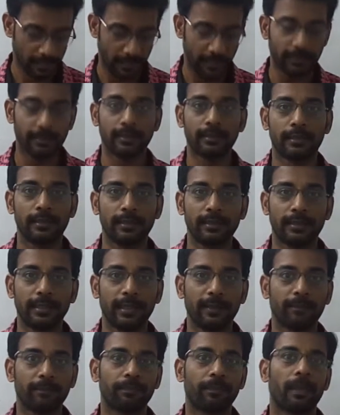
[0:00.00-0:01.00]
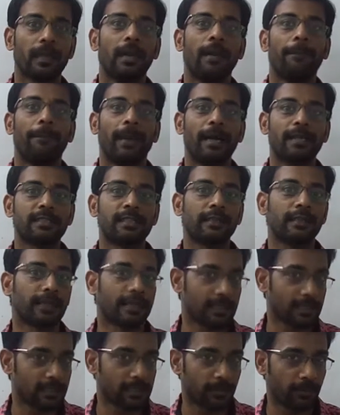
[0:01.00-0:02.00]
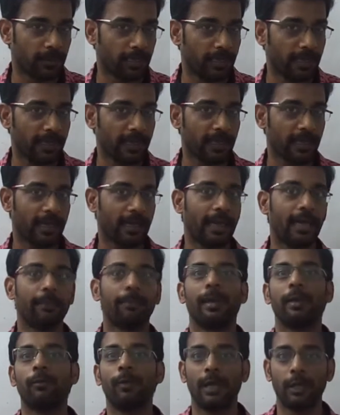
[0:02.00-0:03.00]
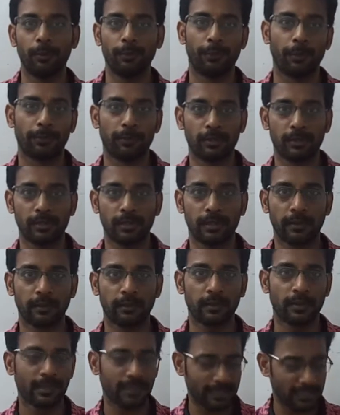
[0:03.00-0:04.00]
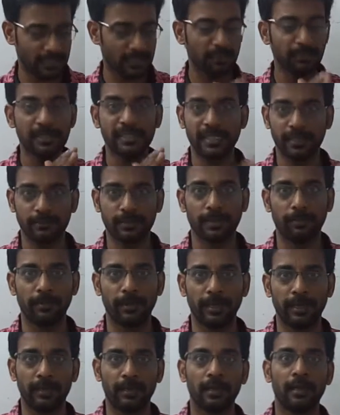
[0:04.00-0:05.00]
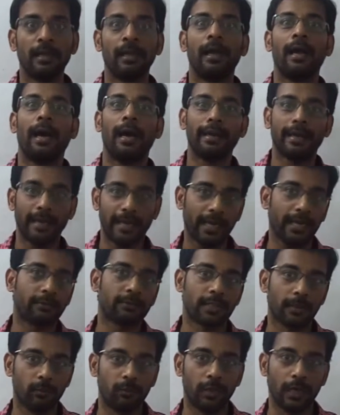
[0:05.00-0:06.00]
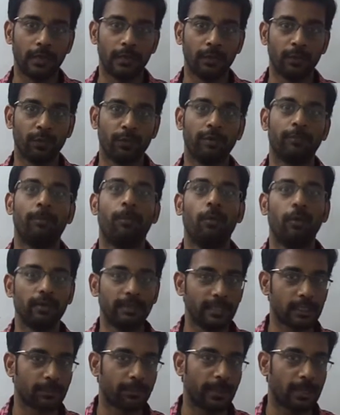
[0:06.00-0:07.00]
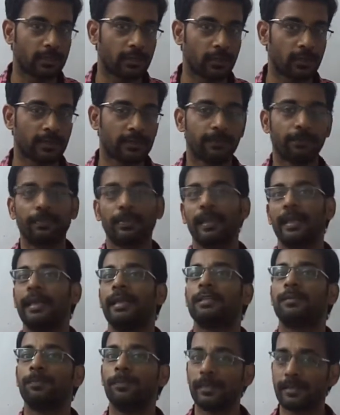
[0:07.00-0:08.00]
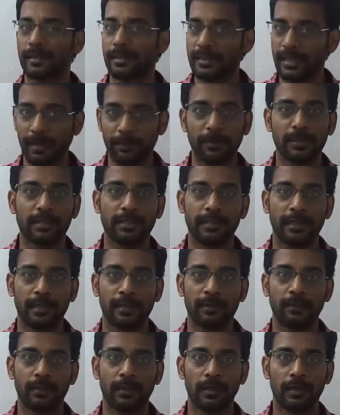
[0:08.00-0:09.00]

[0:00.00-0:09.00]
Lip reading: And the third thing, matching the customer need and my value proposition. Customers have some need and I have some value. If both these matches, yes, business happens there.